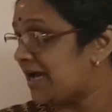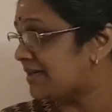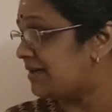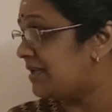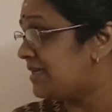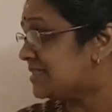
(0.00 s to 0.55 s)

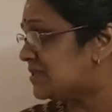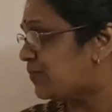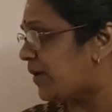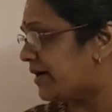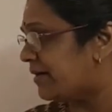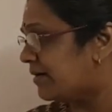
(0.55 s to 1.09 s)
At least
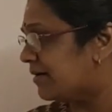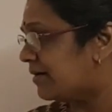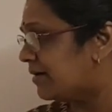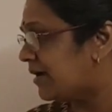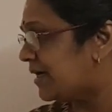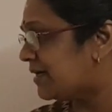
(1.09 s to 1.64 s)
one.
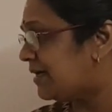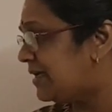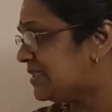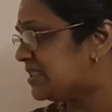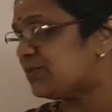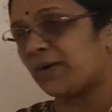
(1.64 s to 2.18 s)
At
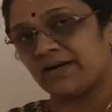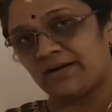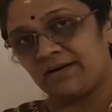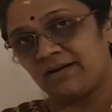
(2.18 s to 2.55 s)
least one.